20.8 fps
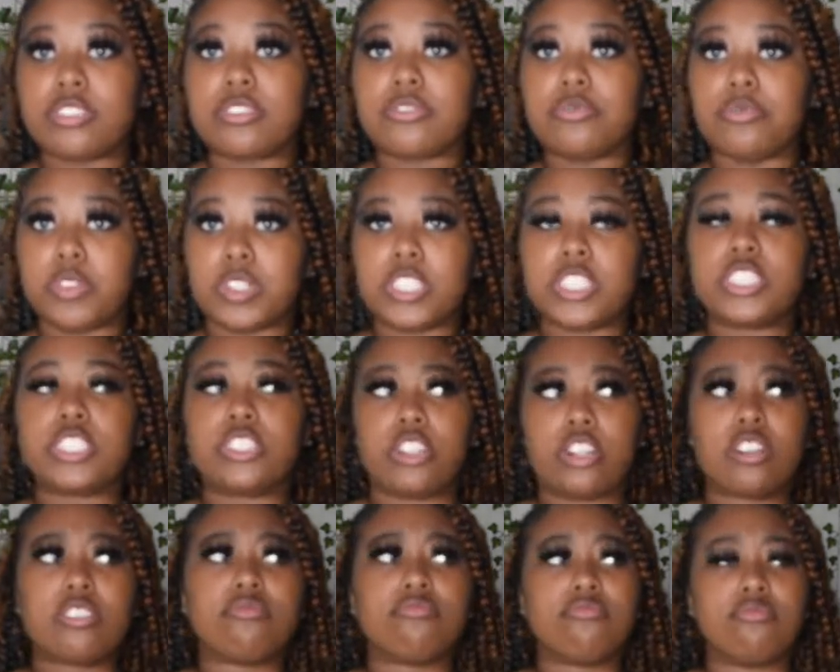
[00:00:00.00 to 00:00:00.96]
really
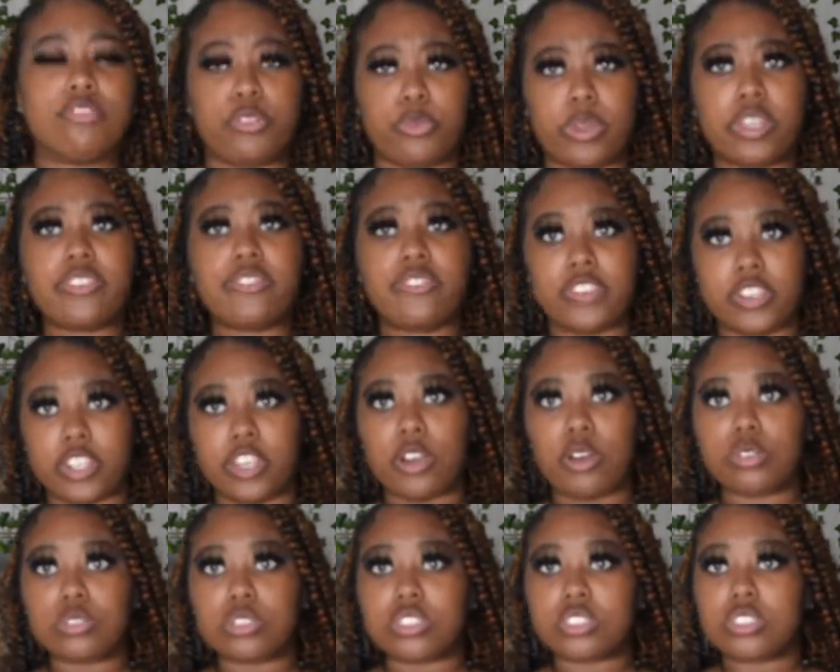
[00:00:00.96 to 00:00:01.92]
start doing
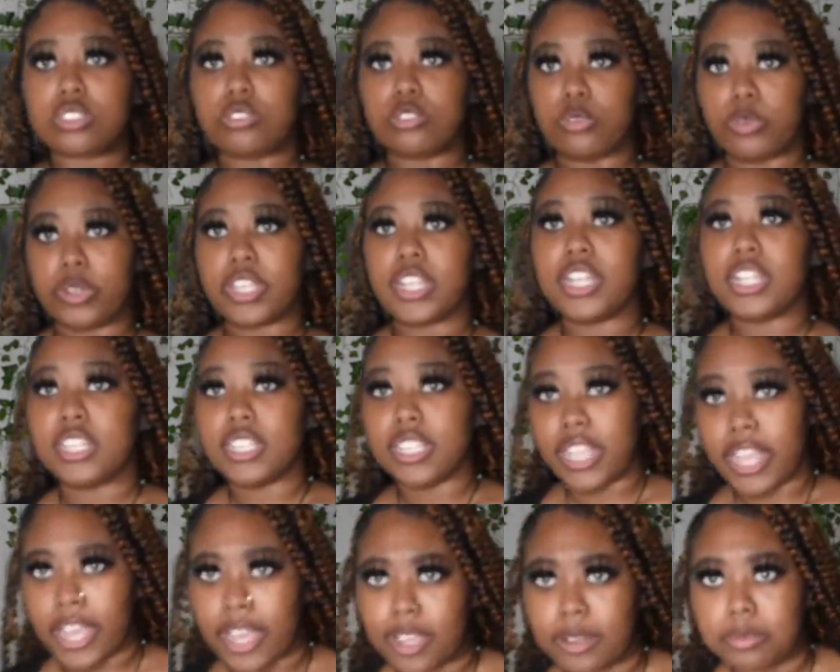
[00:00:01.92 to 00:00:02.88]
videos, doing
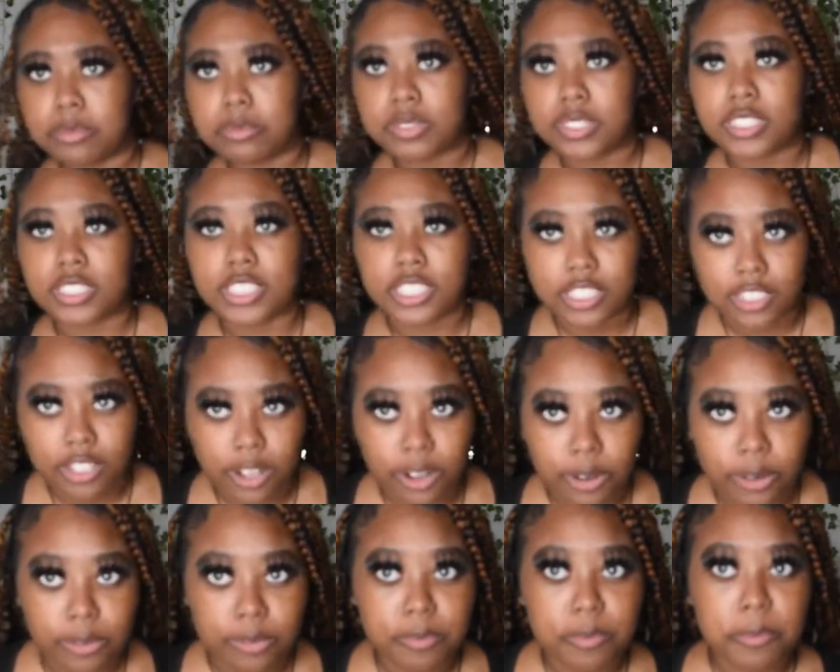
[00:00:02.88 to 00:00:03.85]
collabs, you
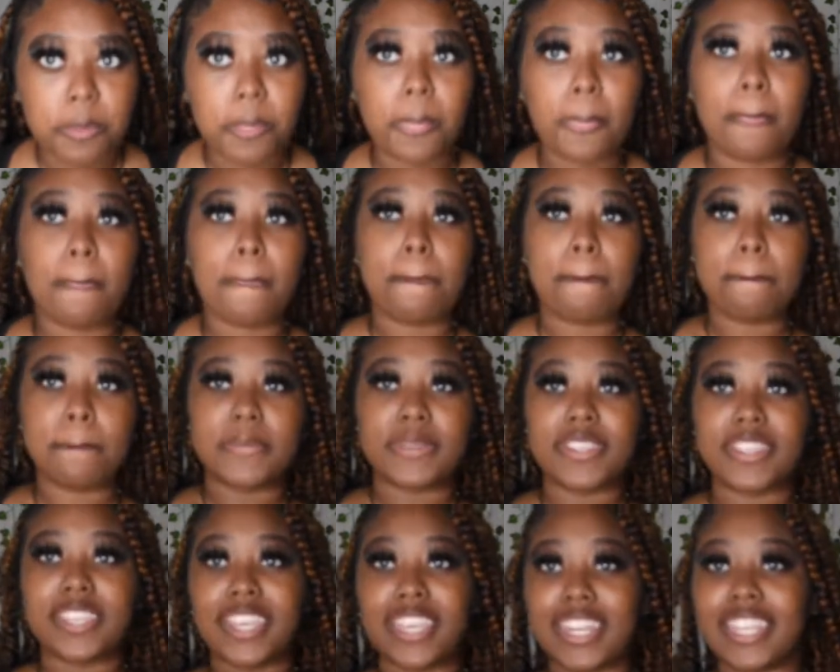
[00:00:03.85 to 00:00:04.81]
know
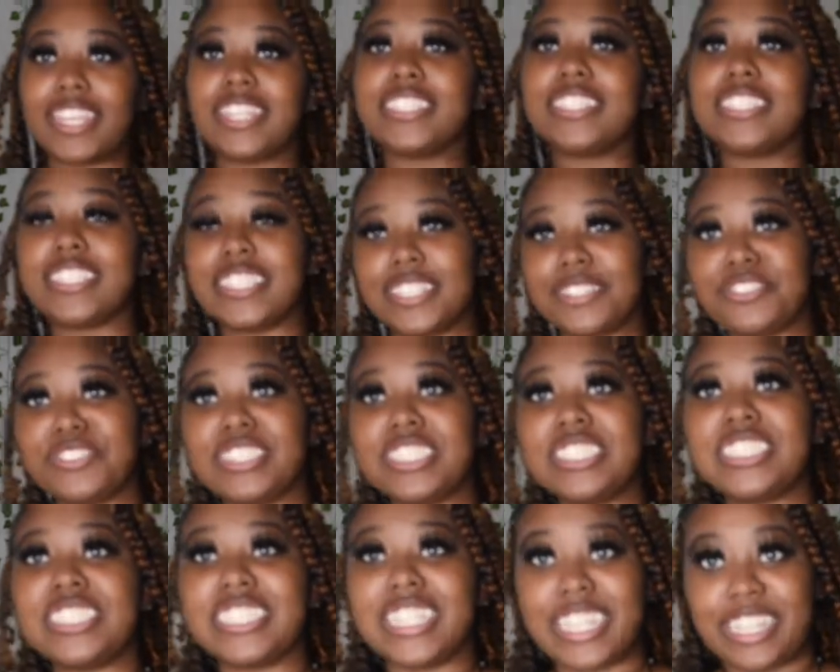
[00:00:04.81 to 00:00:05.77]
getting teed on
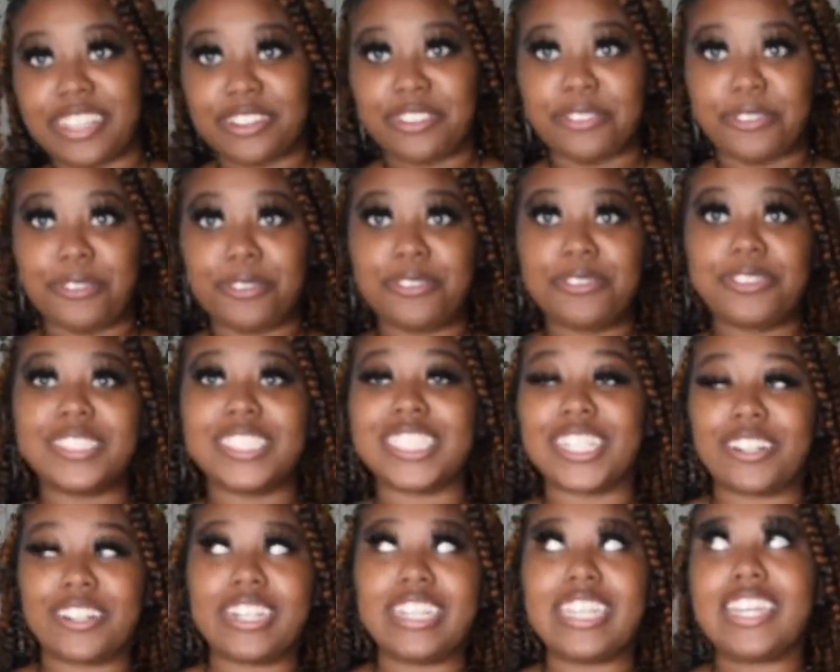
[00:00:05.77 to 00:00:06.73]
the channel
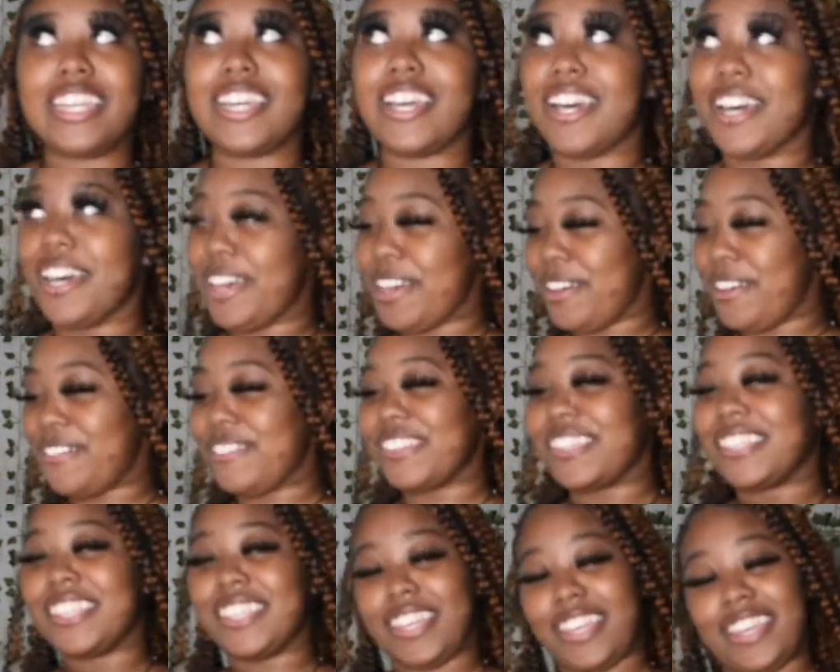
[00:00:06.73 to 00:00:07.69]
turning up
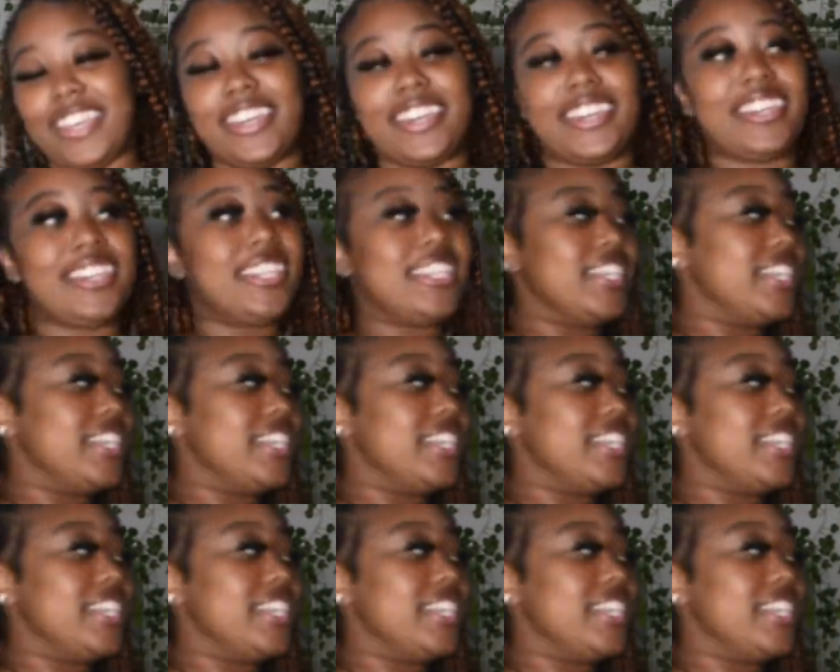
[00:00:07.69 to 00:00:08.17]
yeah